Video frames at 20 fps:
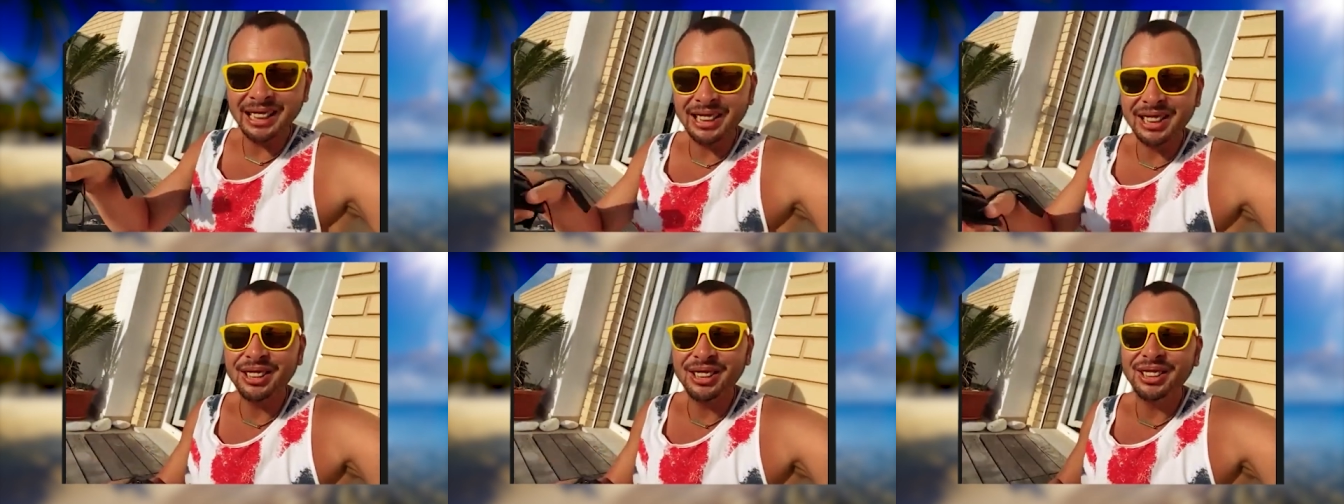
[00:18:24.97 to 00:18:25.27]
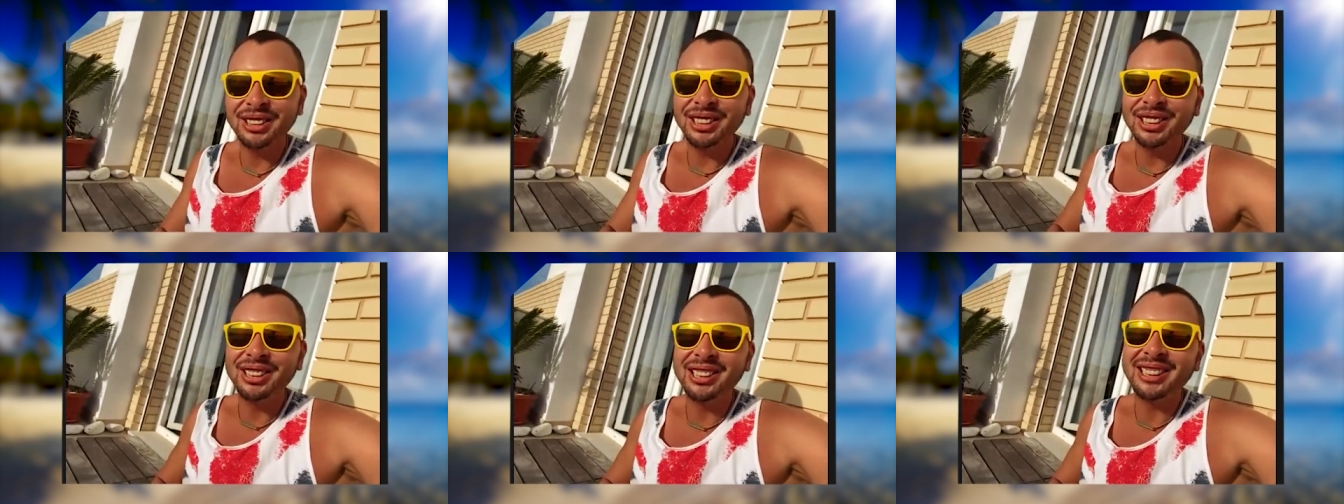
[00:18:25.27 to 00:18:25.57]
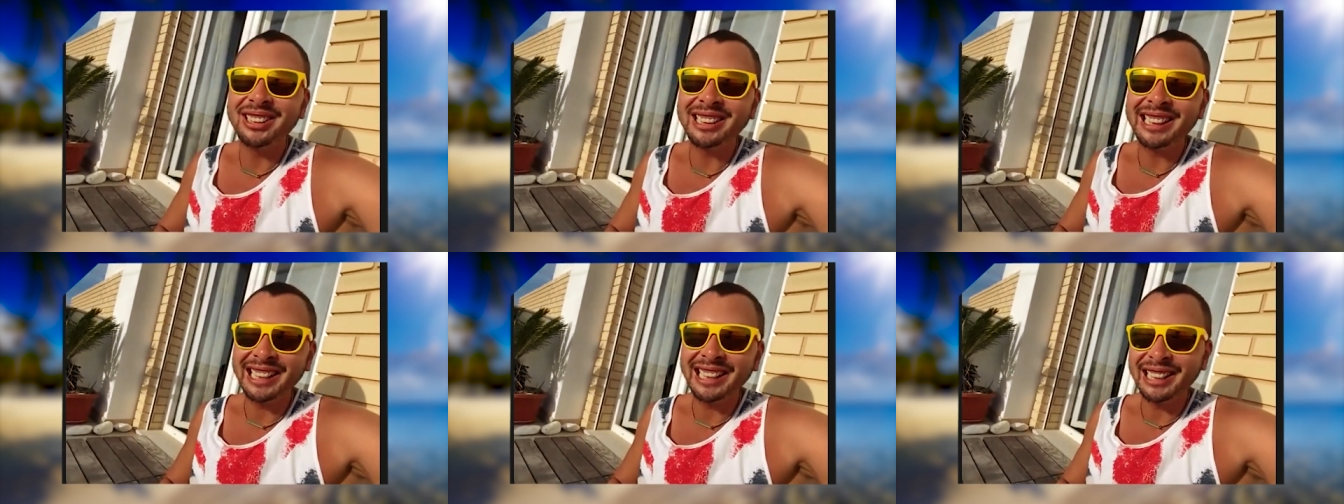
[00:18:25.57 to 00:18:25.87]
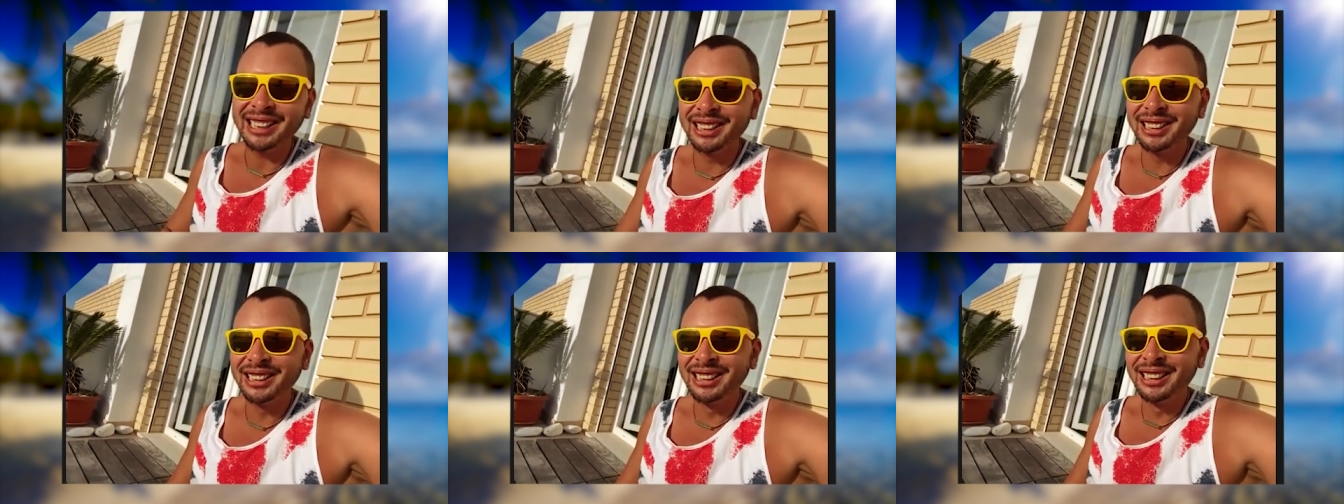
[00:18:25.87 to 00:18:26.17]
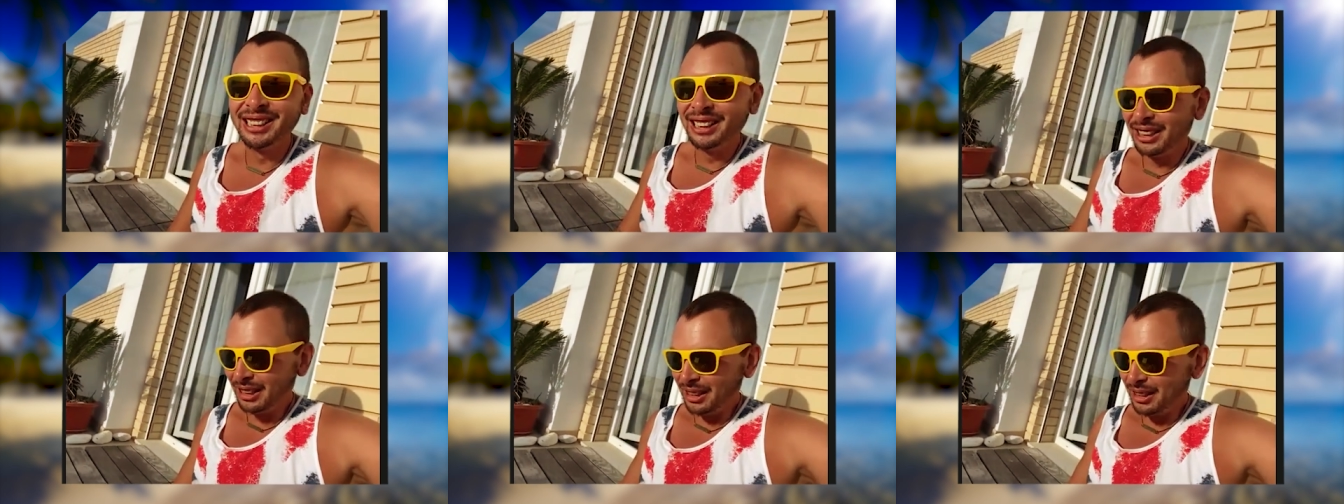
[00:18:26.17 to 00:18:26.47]
in the lake.
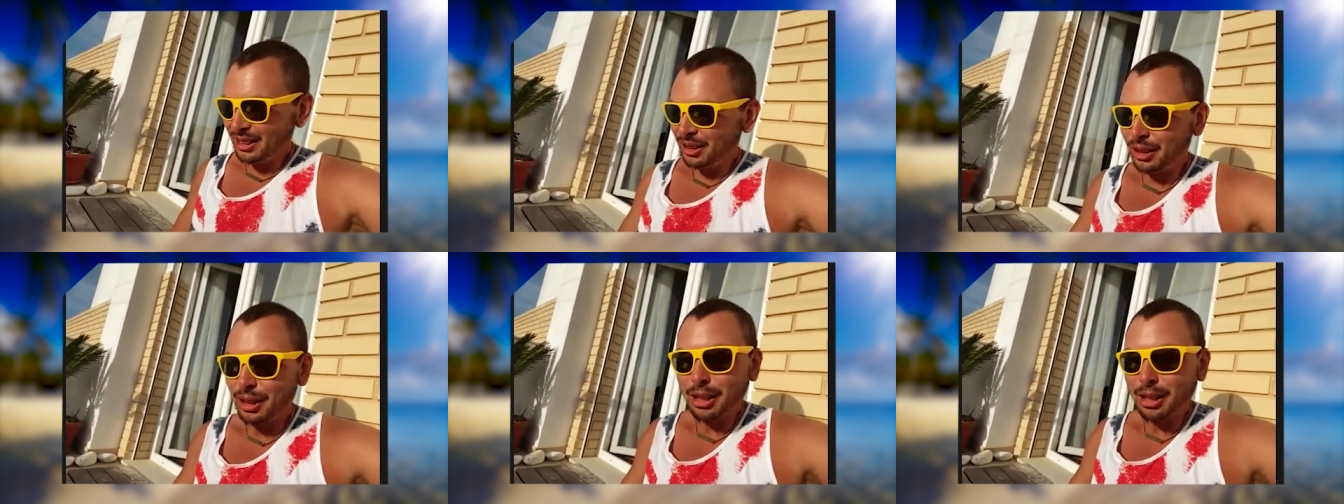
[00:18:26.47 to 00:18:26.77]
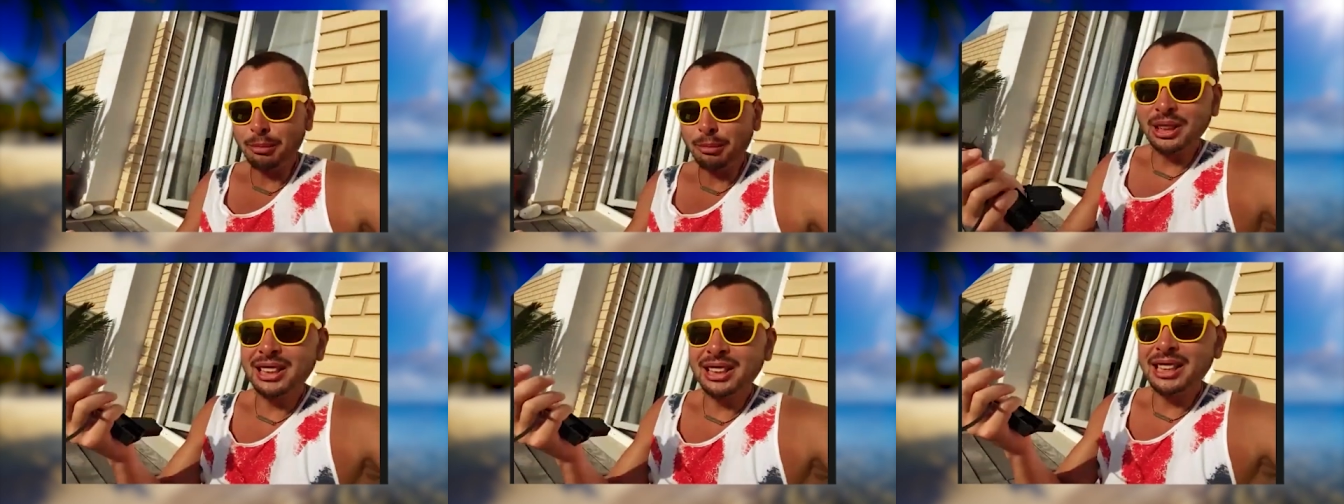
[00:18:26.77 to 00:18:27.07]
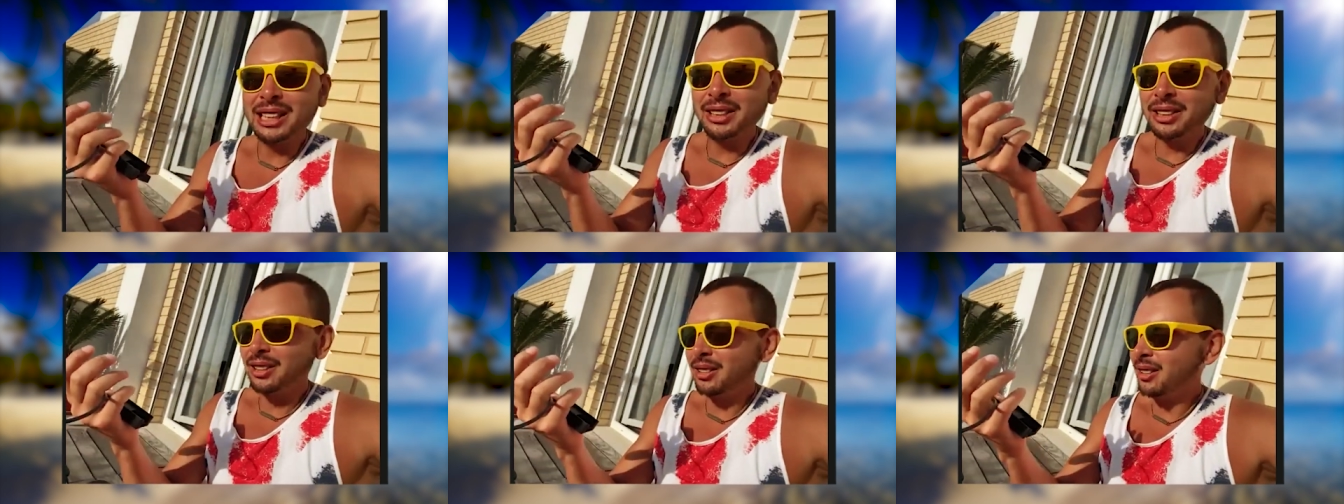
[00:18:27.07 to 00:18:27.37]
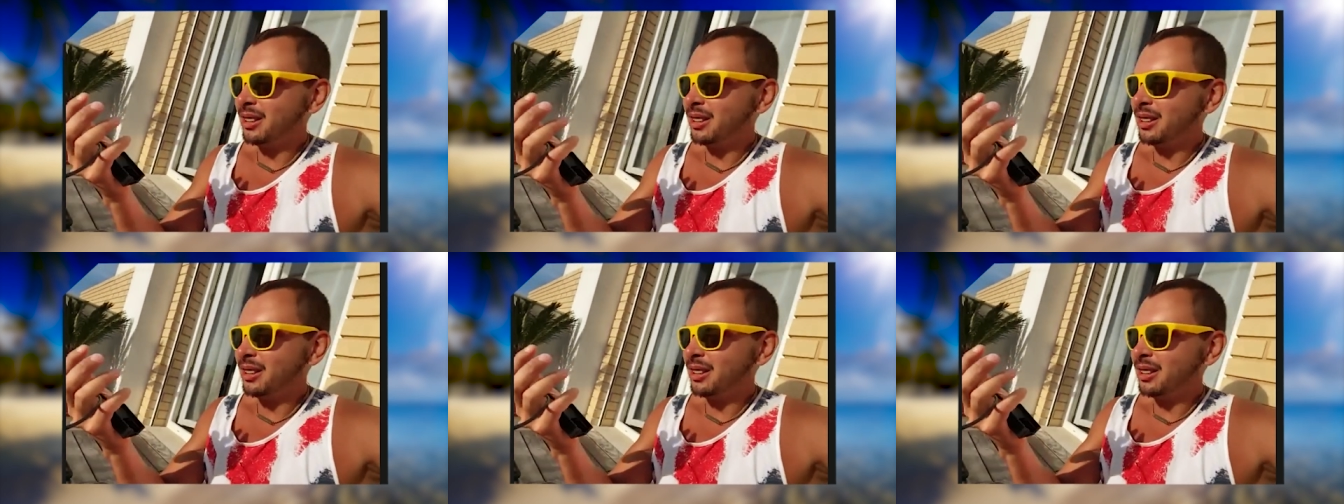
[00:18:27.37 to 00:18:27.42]
So I'm excited